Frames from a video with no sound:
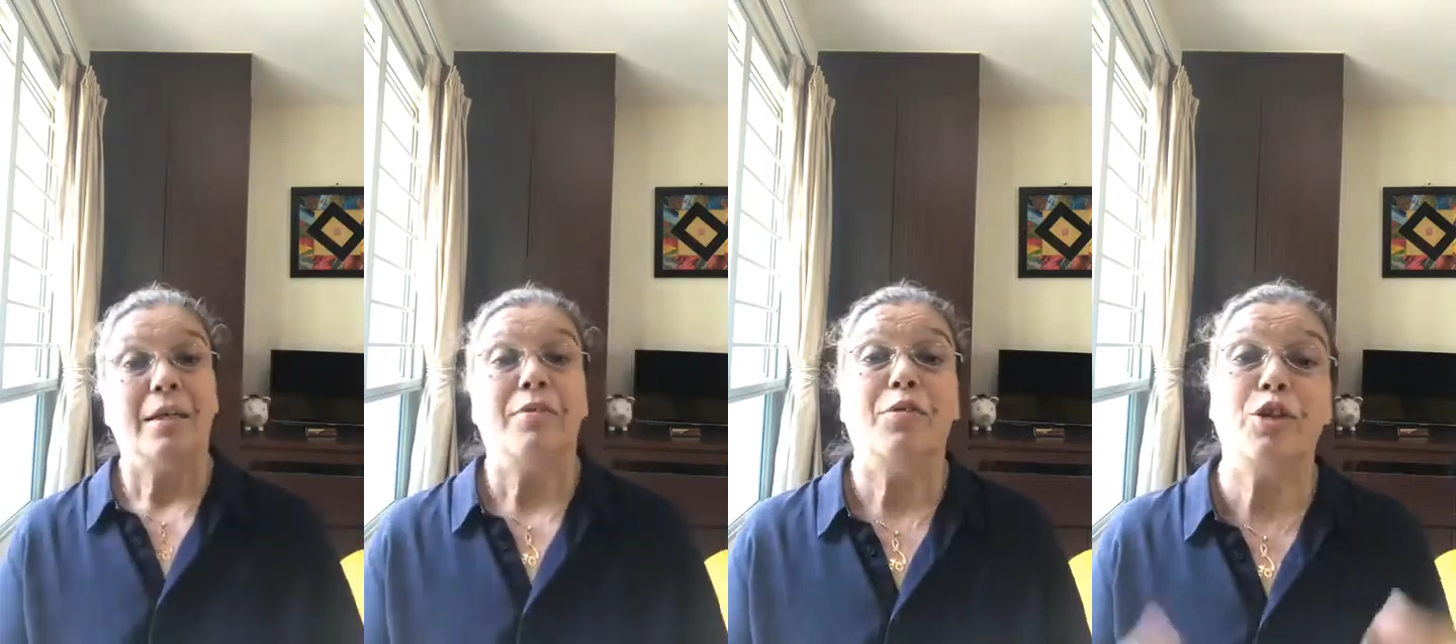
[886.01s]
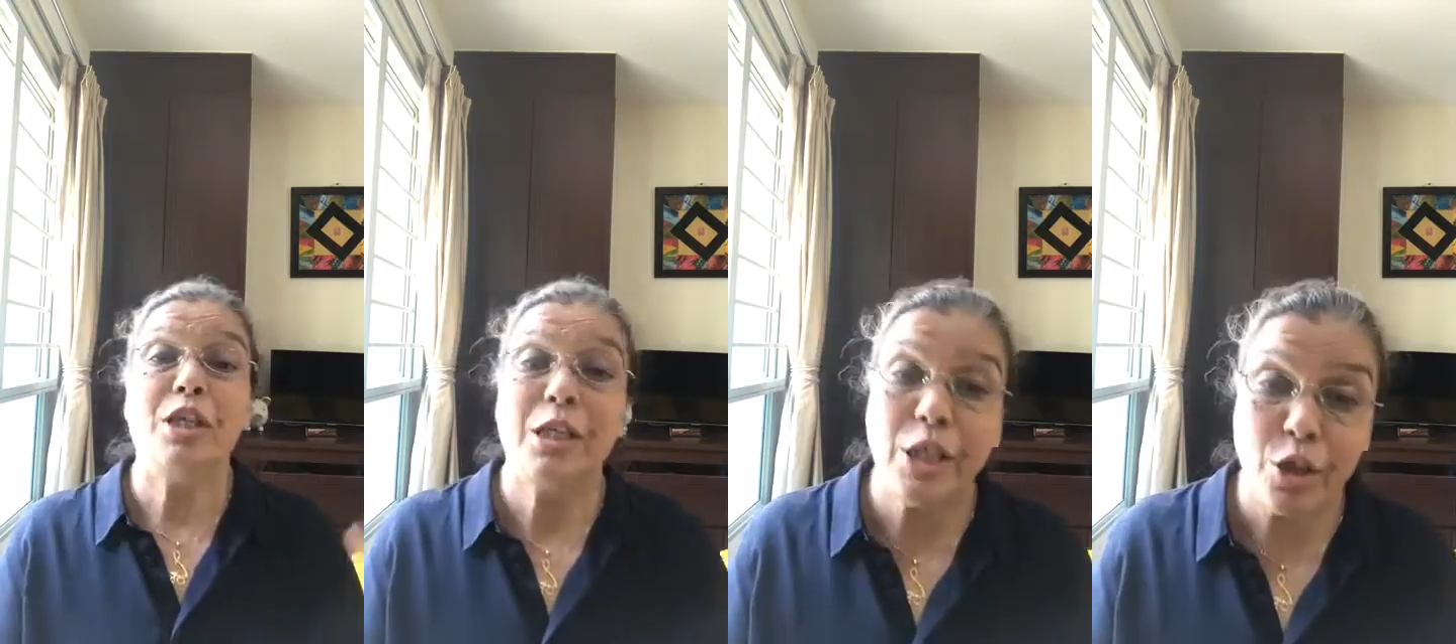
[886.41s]
For the
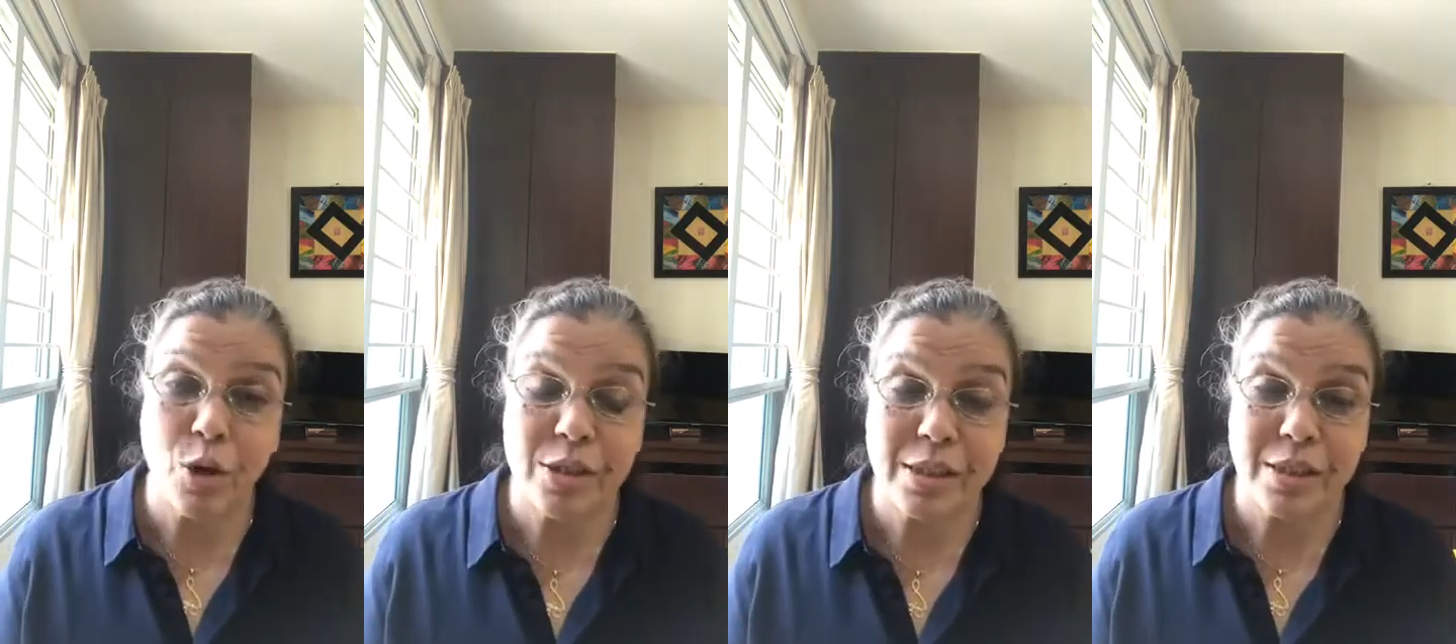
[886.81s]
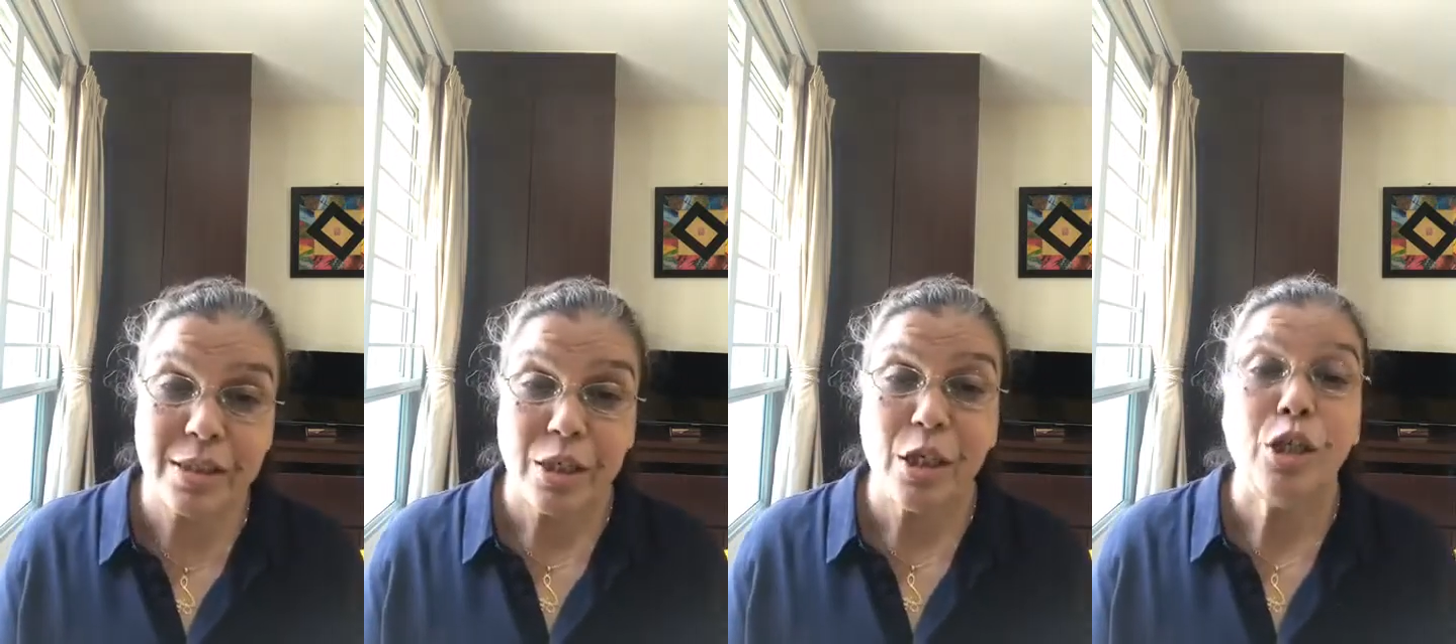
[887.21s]
chaos,
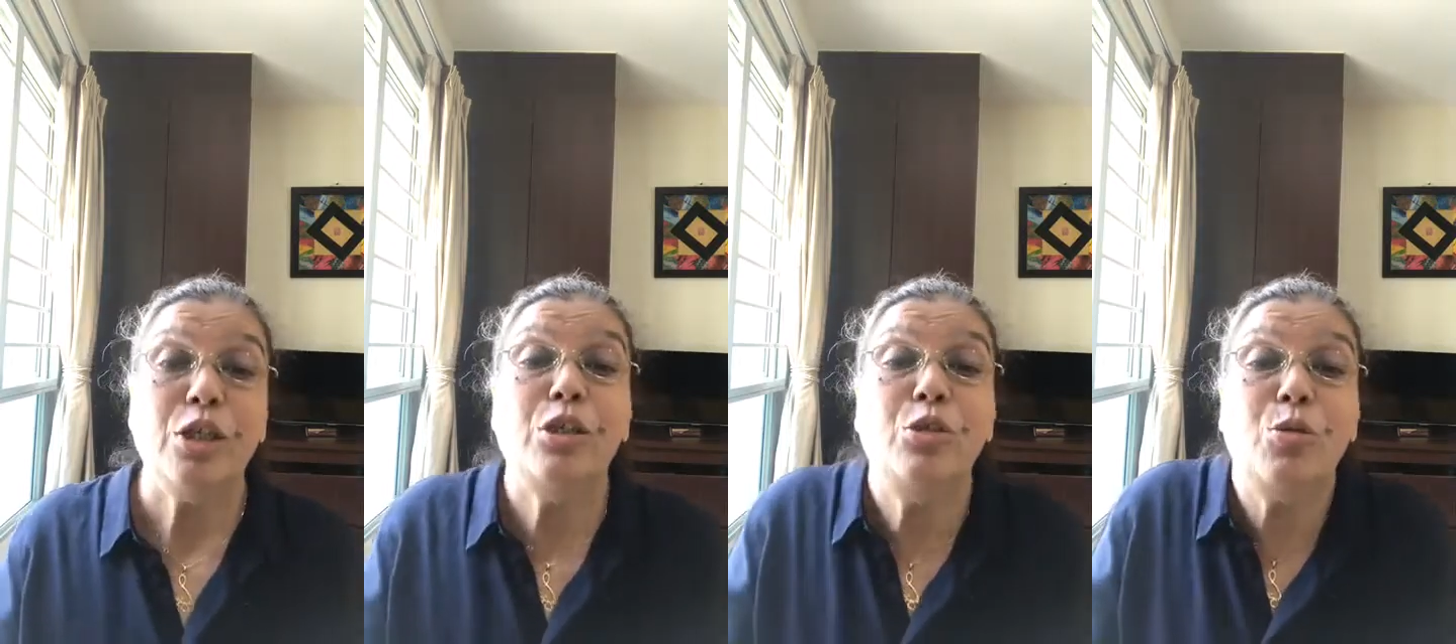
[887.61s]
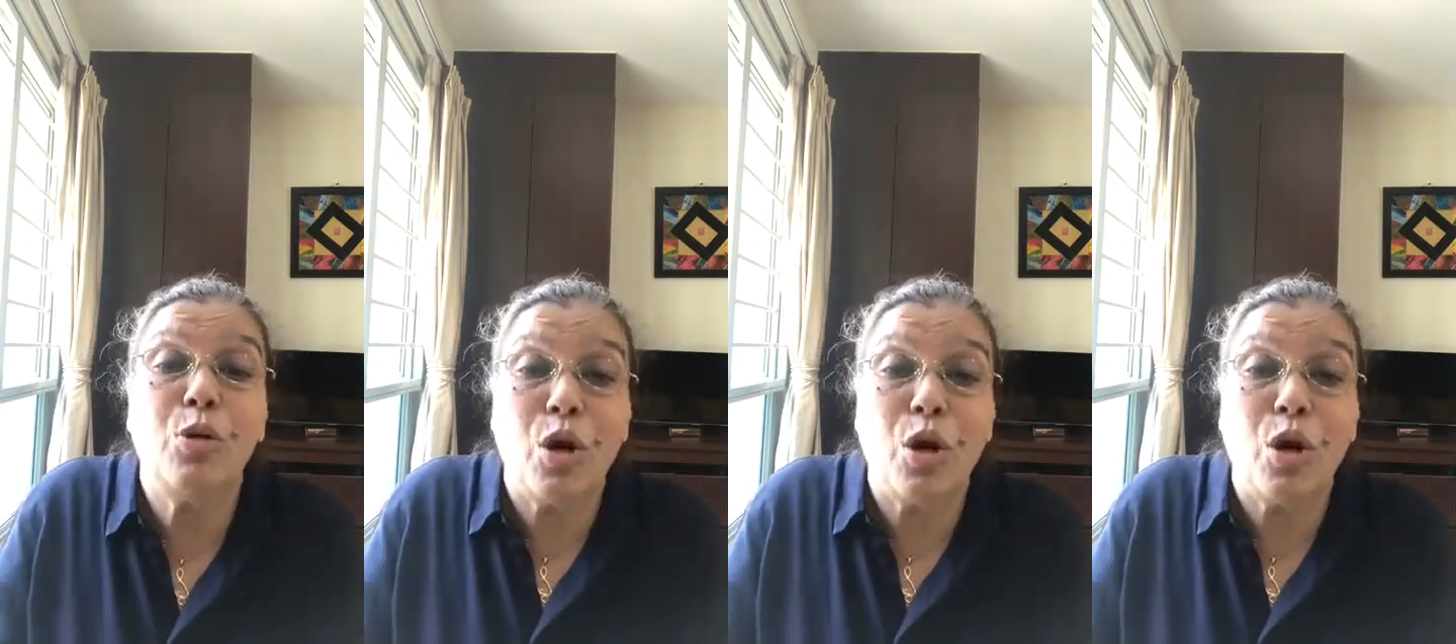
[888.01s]
do